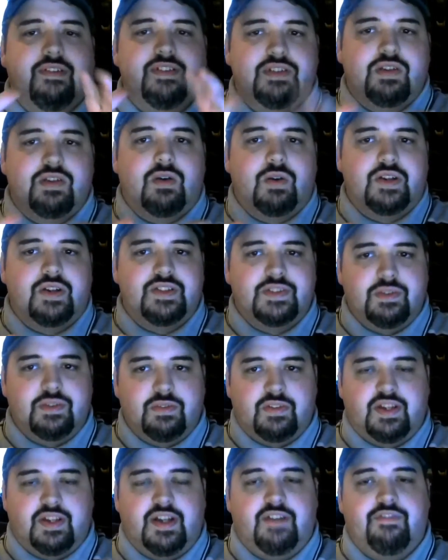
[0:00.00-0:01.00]
corn soda
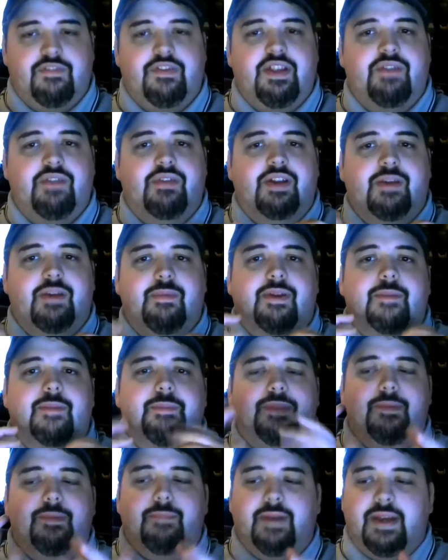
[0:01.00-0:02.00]
kind of flavor coming up
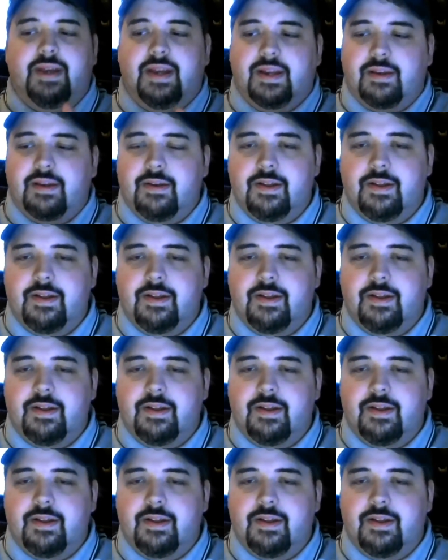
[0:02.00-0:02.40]
in the back.